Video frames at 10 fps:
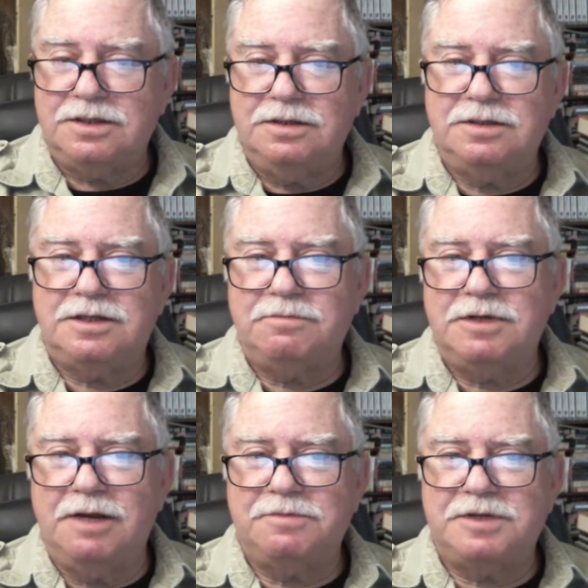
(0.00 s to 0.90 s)

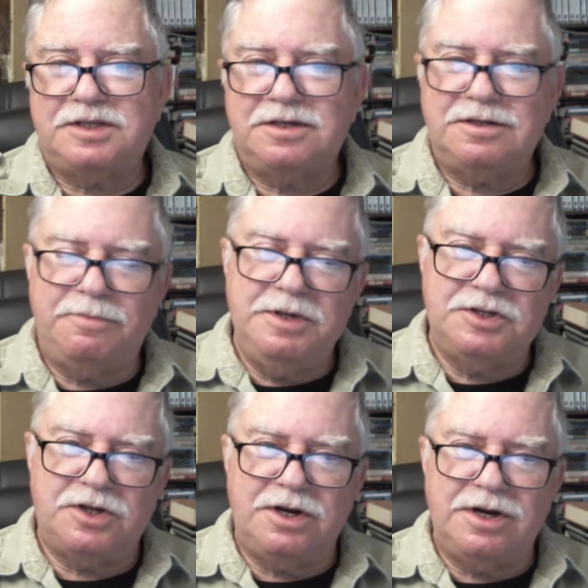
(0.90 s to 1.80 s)
Sometimes that depends
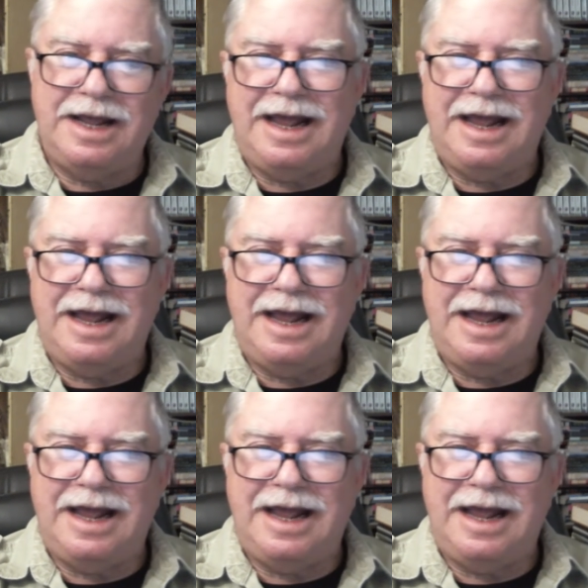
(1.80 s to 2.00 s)
on